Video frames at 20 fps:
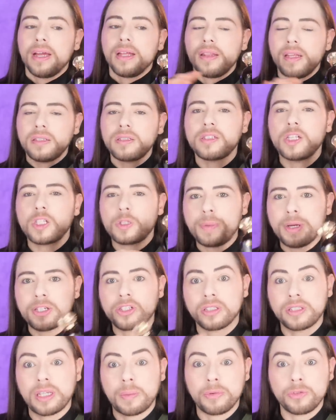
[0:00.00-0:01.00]
This is a
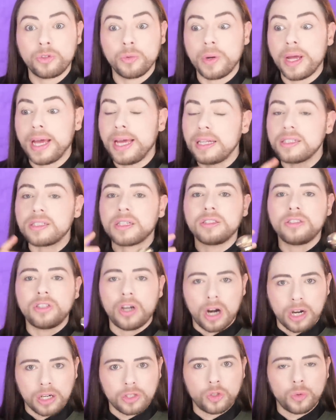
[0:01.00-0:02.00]
special type of tuberose. It is a
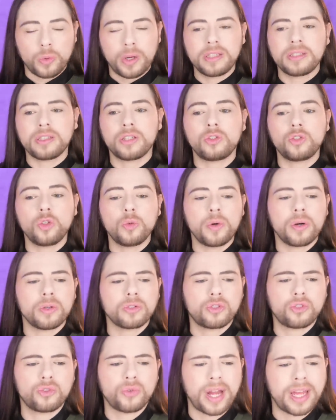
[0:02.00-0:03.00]
dark tuberose. It's a
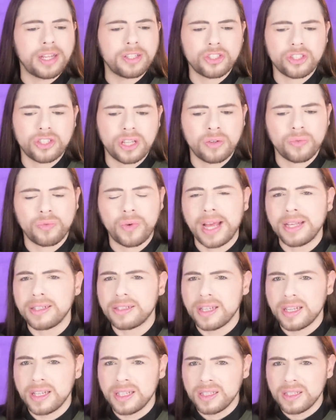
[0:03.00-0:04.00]
tuberose drenched in
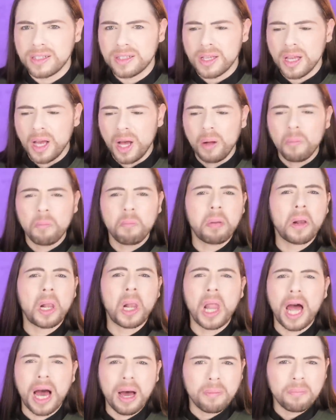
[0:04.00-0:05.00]
resins,
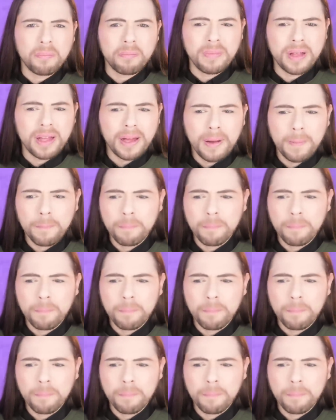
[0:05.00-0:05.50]
plum,